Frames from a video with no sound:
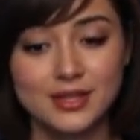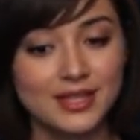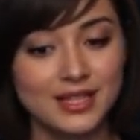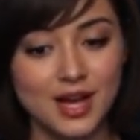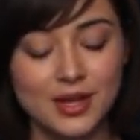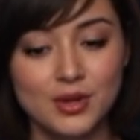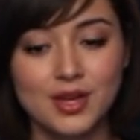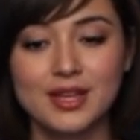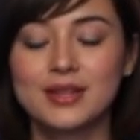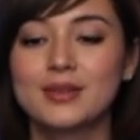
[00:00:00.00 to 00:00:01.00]

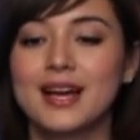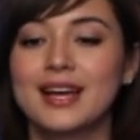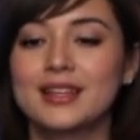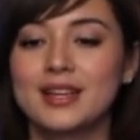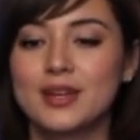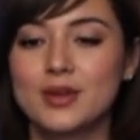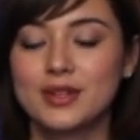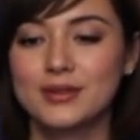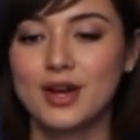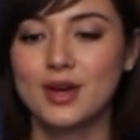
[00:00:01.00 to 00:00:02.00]
Evaluating Large
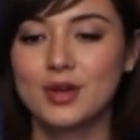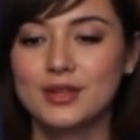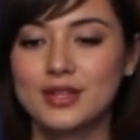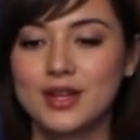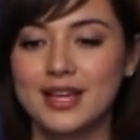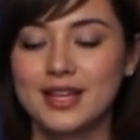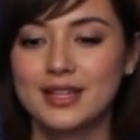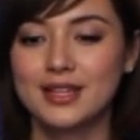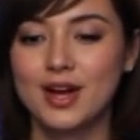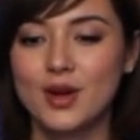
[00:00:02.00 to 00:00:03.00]
Language Models Trained
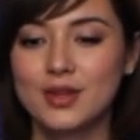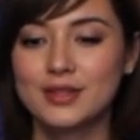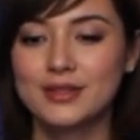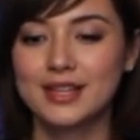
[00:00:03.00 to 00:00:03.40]
on Code,